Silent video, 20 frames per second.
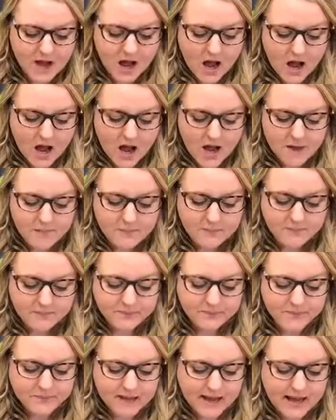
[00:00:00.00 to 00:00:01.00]

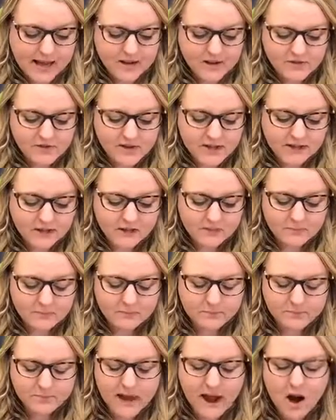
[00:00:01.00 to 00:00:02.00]
And I think
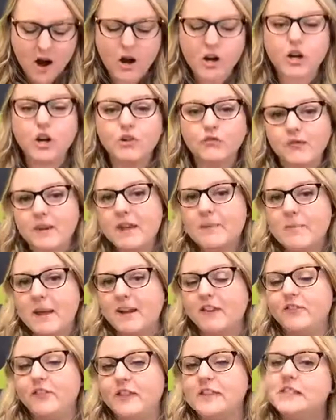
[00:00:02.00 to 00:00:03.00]
there are career
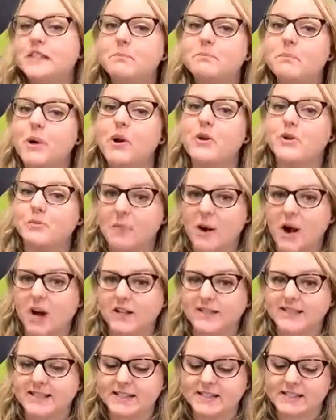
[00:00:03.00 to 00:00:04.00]
benefits to both
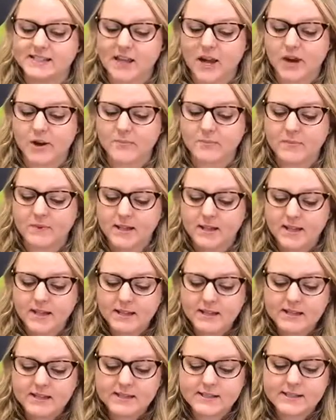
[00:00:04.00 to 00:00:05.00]
parties though.
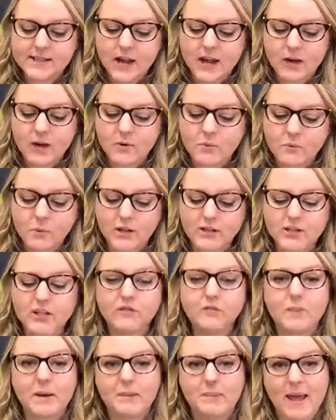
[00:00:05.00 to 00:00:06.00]
So once
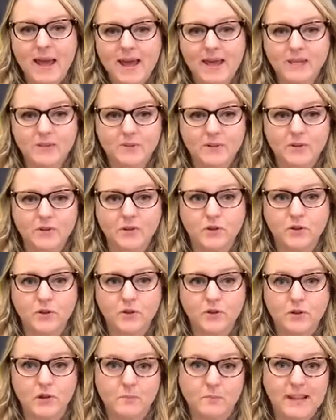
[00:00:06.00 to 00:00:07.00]
you've been paired with
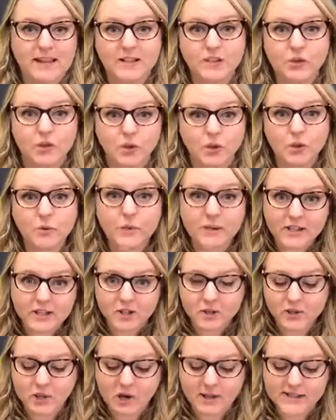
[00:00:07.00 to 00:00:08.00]
your mentor,
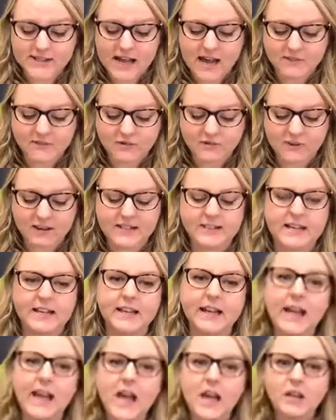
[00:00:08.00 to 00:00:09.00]
which you guys have
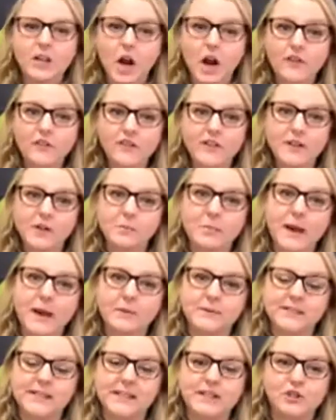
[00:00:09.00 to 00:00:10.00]
already, hopefully you'll be
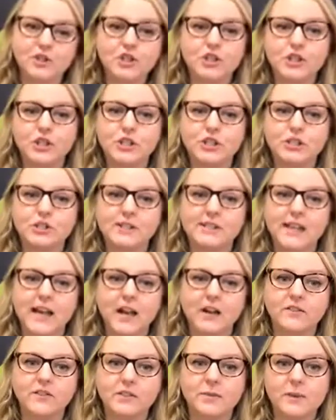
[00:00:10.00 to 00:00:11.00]
able to introduce
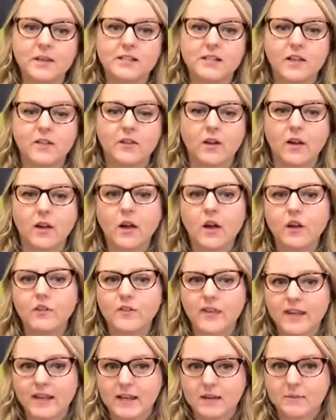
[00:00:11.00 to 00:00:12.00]
yourselves to each other
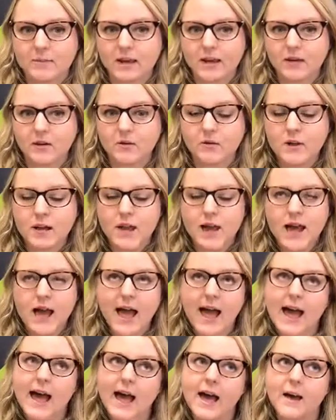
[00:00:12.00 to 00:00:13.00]
over email
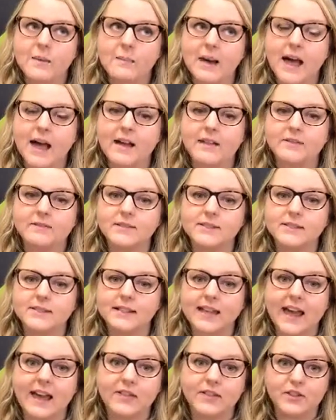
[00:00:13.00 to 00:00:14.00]
and
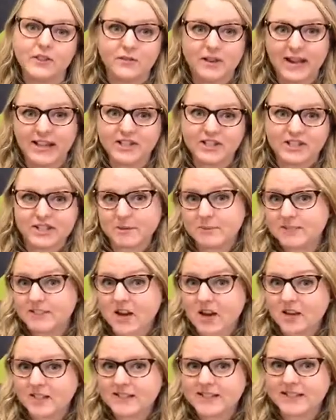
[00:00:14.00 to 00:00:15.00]
get the relationship
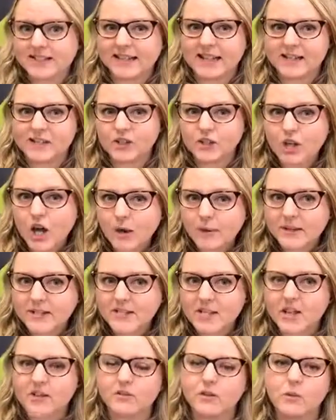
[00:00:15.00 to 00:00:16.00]
started and get to know
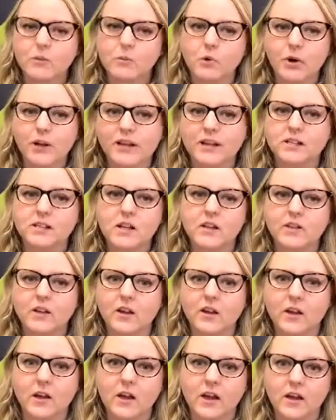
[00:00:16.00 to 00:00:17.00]
each other and what each
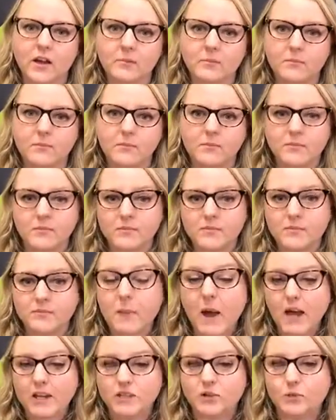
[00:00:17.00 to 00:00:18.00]
other's
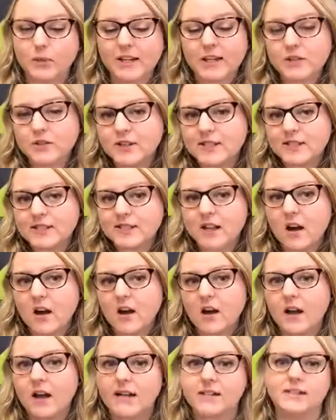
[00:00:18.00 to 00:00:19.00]
personal interests
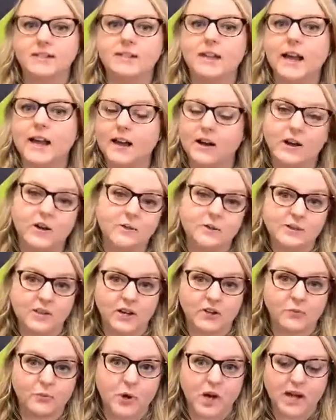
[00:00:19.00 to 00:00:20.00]
are
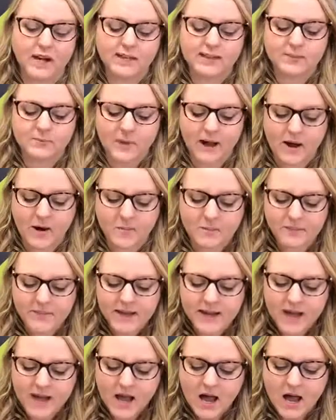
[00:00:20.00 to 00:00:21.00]
outside of work as well.
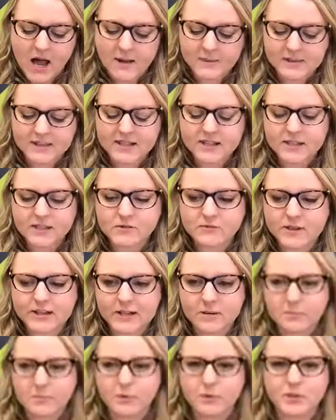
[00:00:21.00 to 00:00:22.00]
I think that's
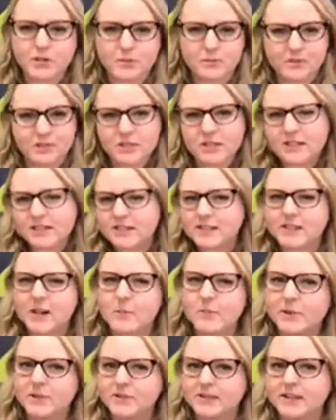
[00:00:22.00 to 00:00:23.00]
really important, because you need to
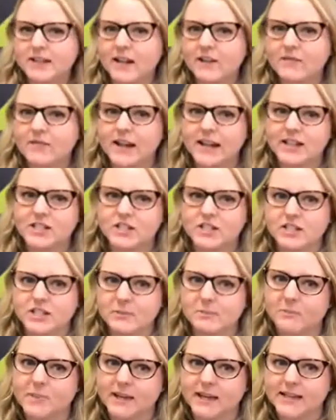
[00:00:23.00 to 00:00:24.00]
start building that
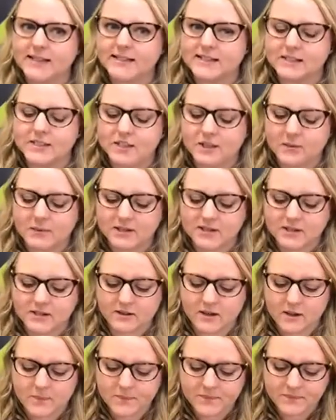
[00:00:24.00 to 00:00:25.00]
relationship by getting to know each
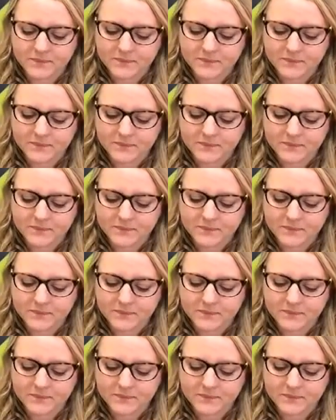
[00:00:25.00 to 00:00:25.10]
other.